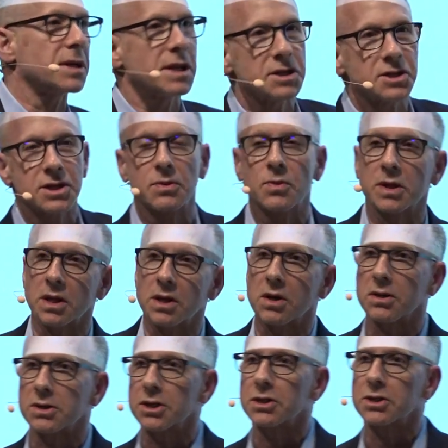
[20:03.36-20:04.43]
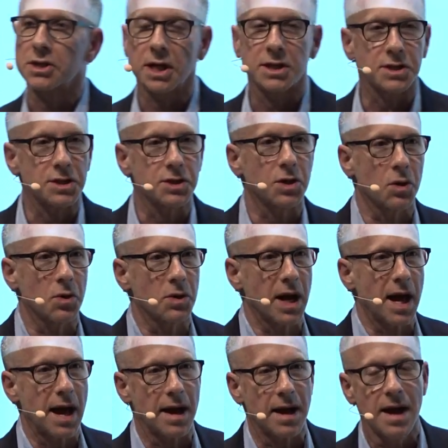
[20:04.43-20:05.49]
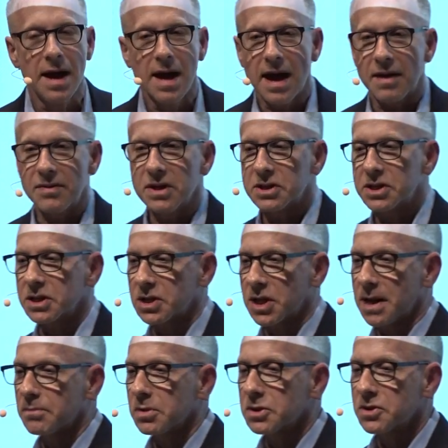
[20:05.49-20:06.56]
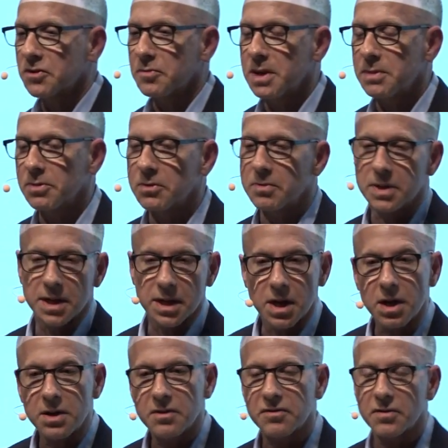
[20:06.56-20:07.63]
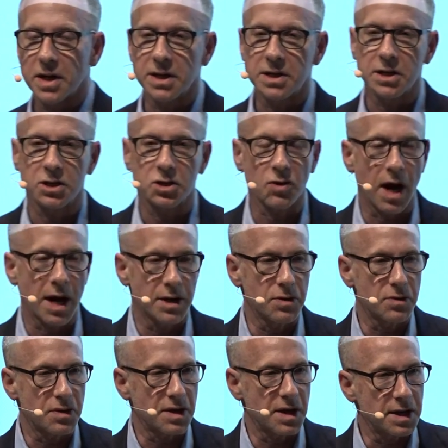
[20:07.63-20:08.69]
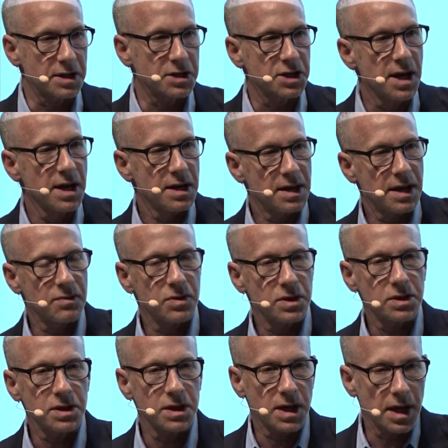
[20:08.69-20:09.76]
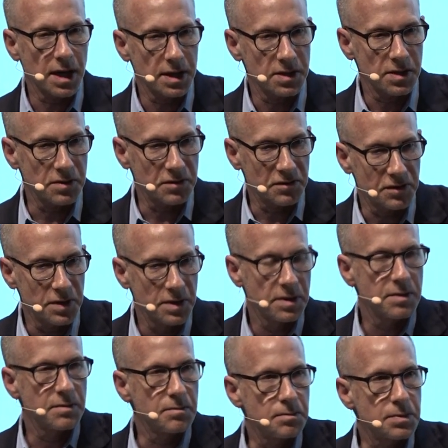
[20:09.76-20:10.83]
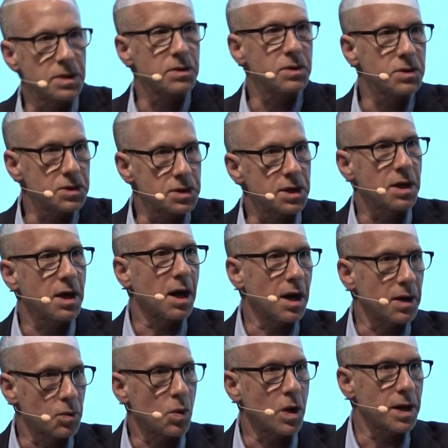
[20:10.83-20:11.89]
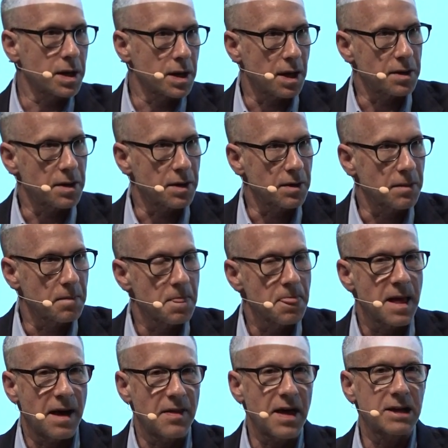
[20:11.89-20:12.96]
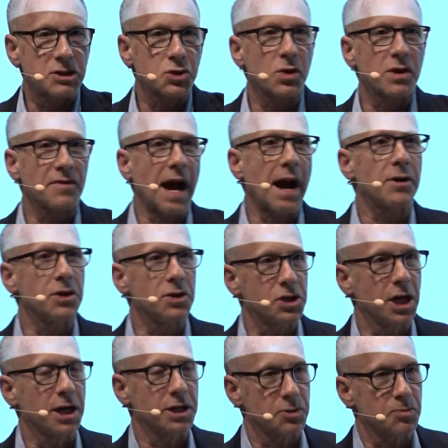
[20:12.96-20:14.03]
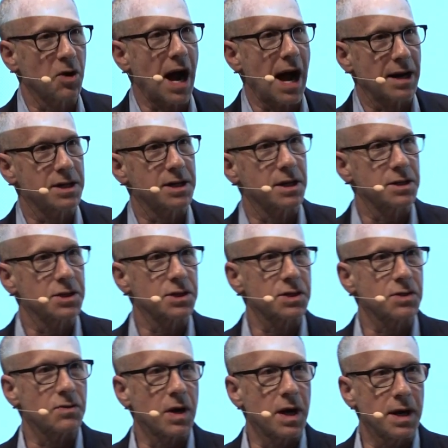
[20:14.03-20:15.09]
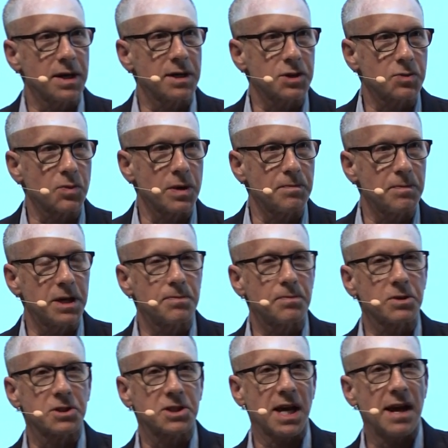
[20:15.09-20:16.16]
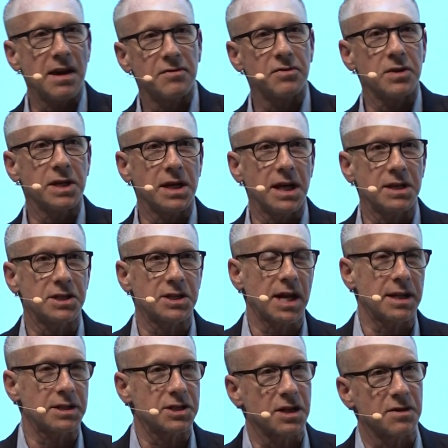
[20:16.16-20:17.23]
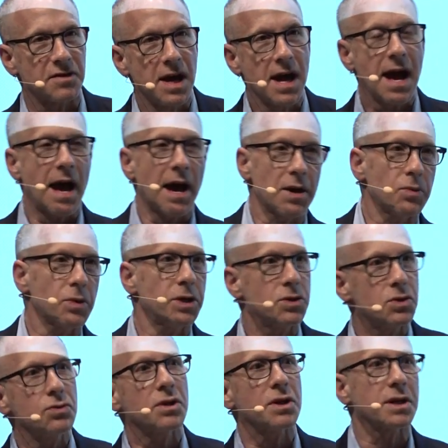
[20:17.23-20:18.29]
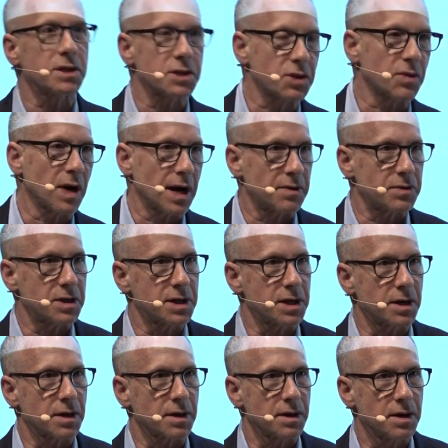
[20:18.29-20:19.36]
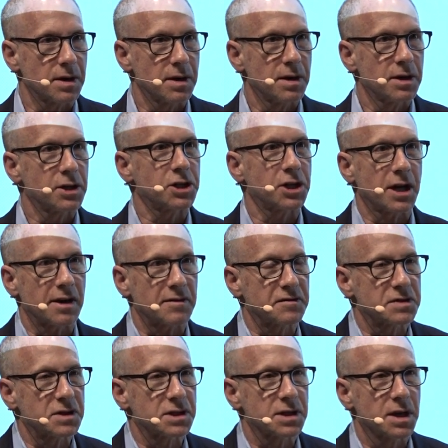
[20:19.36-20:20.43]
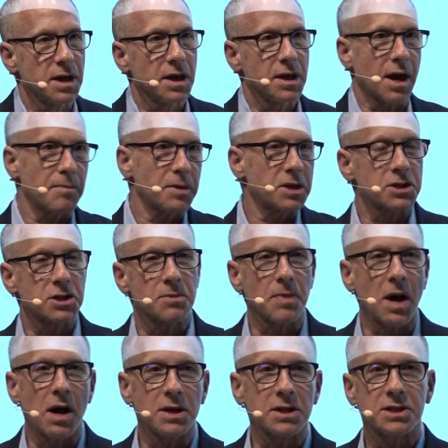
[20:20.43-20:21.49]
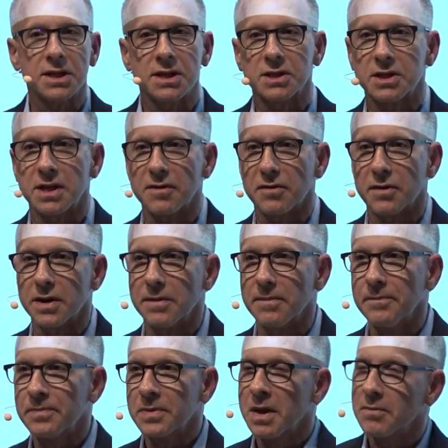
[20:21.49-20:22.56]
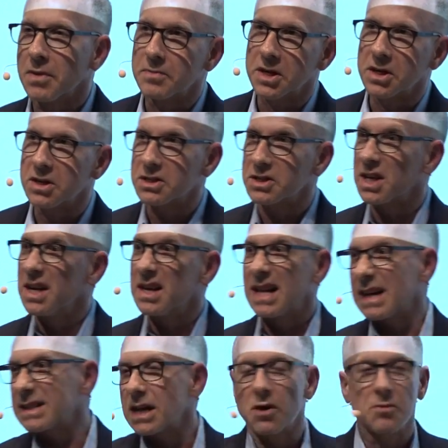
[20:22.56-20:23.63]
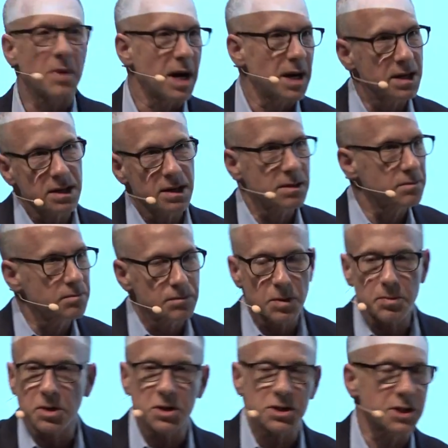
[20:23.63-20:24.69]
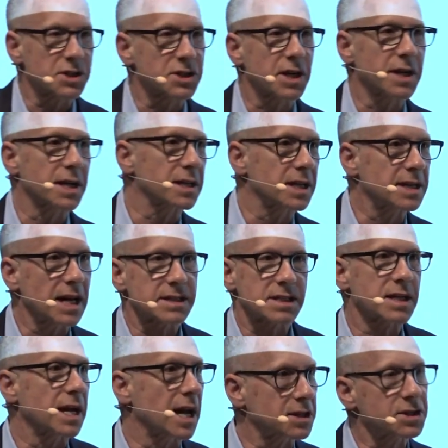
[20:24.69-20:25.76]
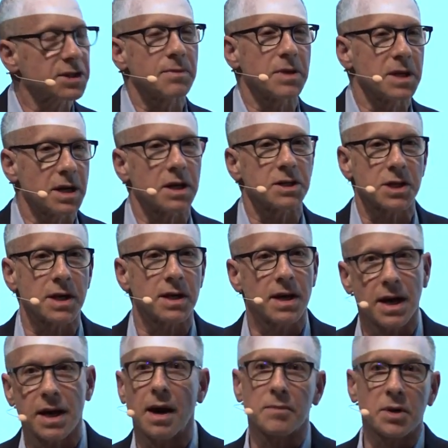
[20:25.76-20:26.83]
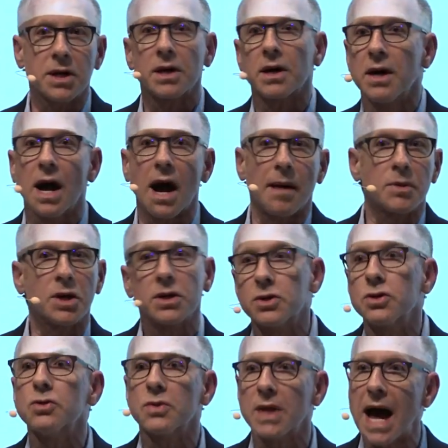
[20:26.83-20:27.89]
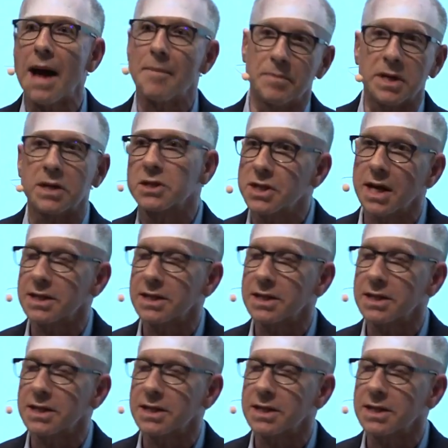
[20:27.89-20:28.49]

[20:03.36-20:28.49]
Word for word: and they see what the culture says is okay. And these examples of people being unafraid to try new things, they really kind of build on one another. And that's sort of how you change practice, right? Is when people's everyday sense of how do we do things around here shifts. Not because the policy is different, but because that's how my the person sitting at the desk next to me does it, and I'm gonna I'm gonna do that because